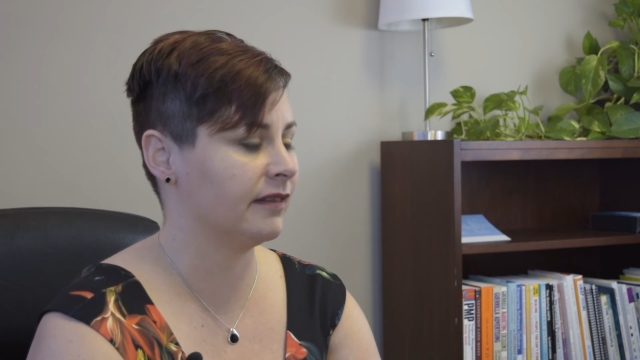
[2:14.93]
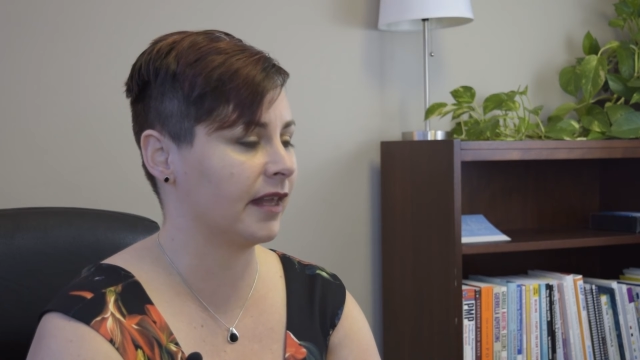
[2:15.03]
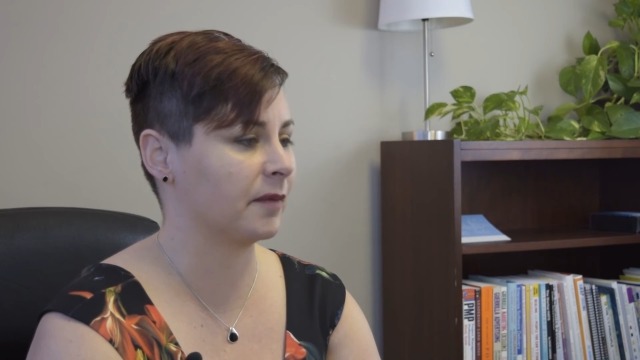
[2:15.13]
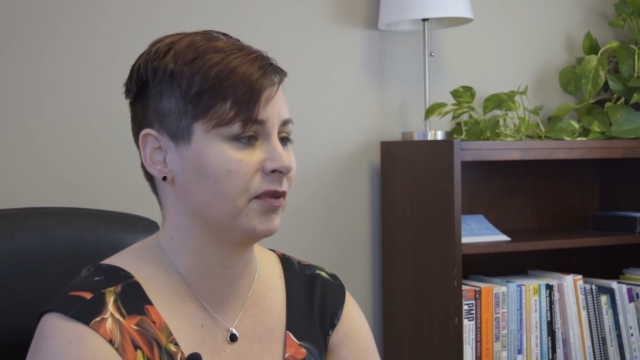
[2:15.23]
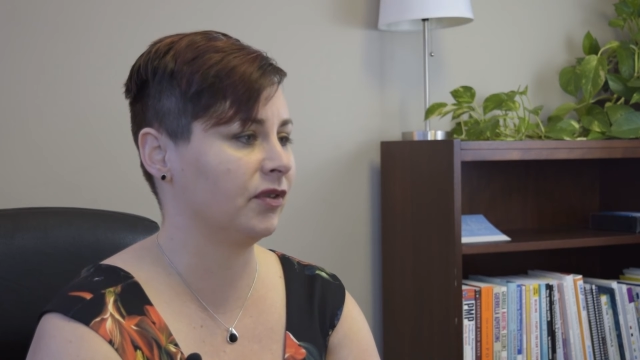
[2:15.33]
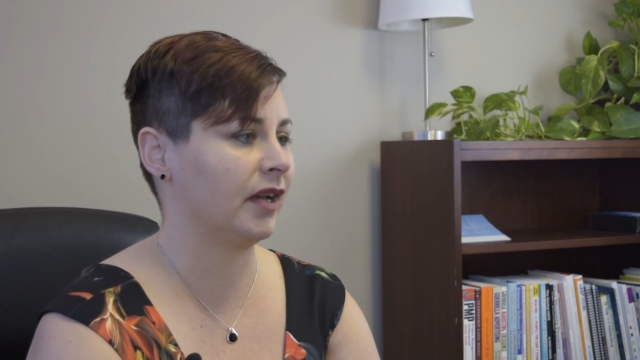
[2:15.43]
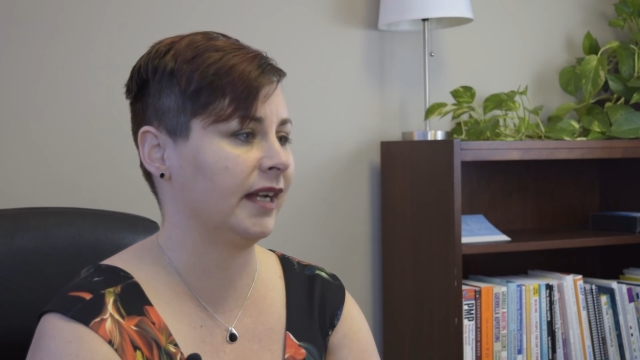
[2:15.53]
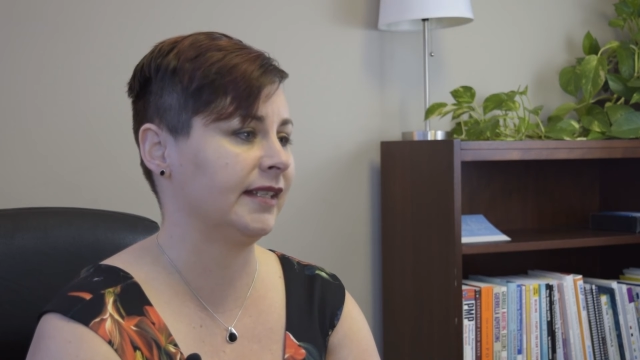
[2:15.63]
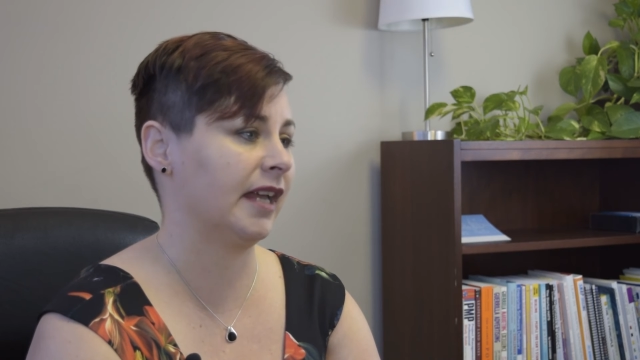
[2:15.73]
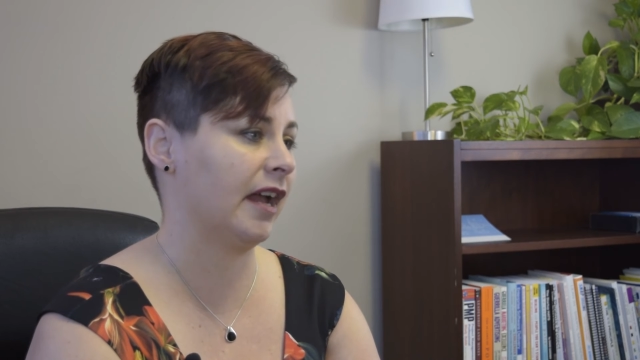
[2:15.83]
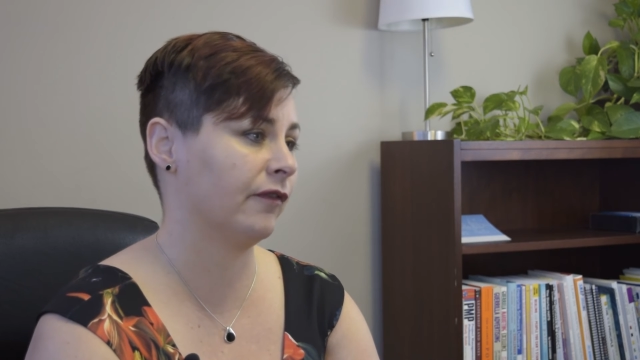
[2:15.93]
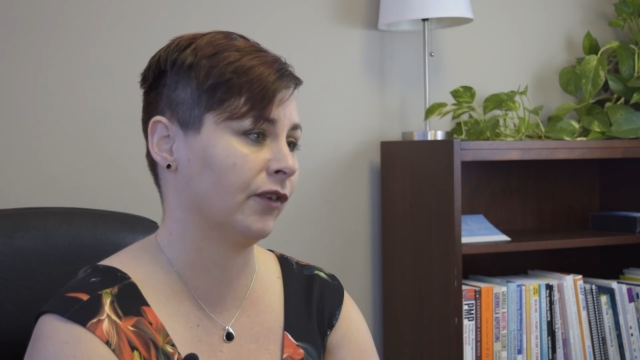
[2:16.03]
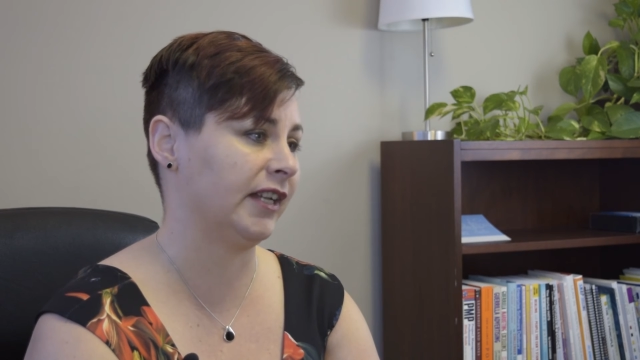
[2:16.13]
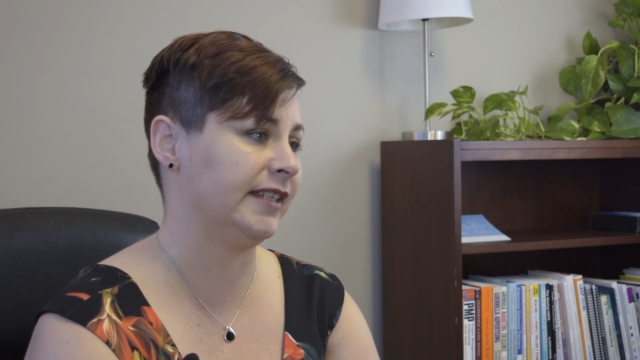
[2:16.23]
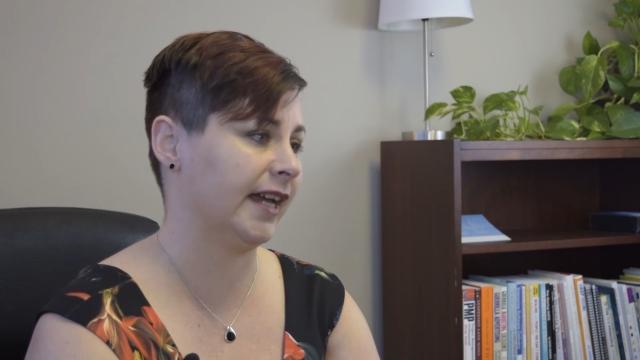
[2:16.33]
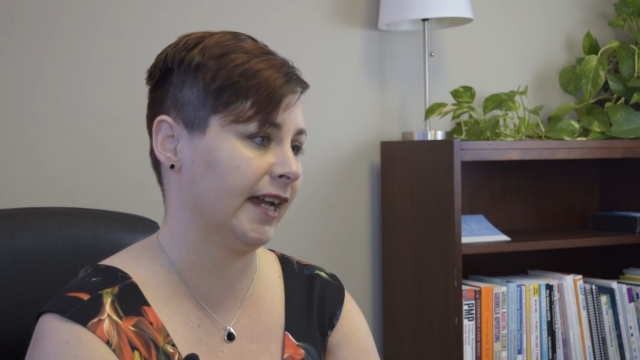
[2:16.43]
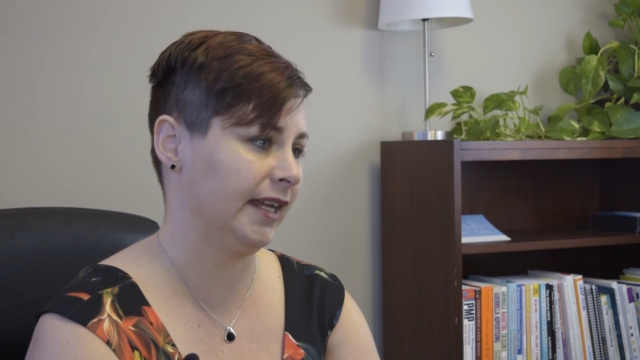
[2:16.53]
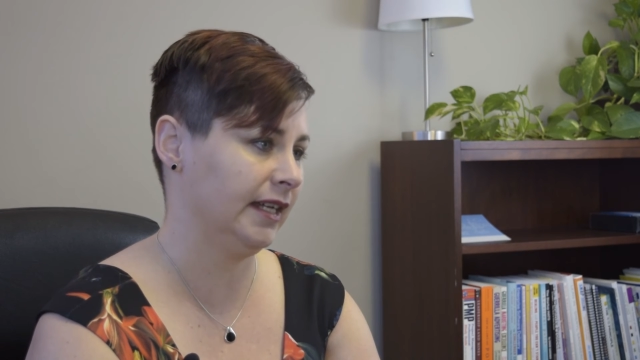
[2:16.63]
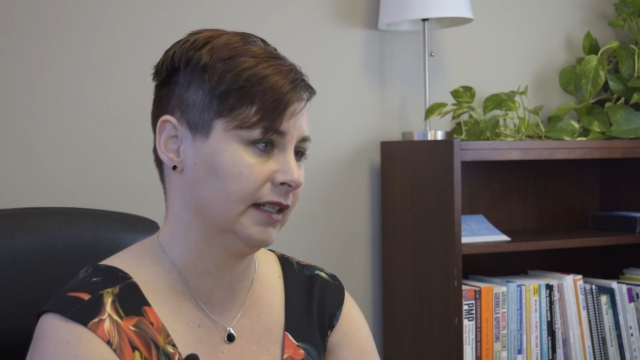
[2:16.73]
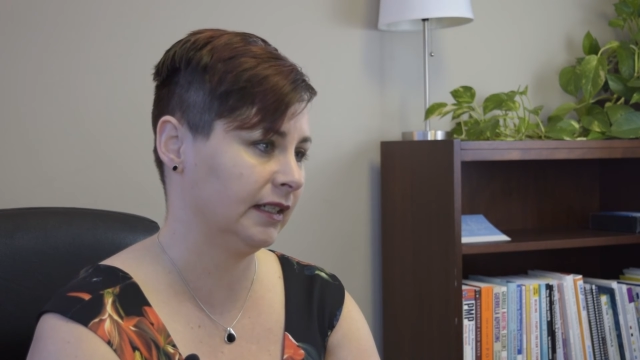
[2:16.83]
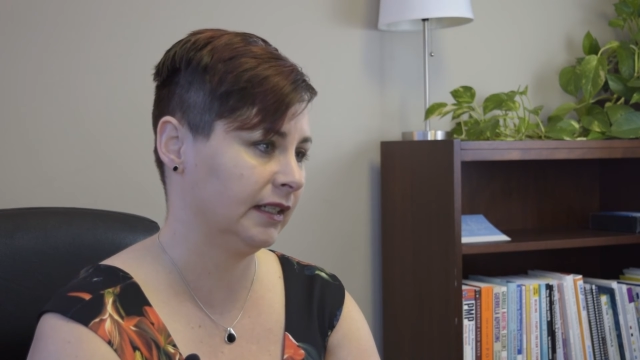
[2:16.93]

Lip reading: that apply to every day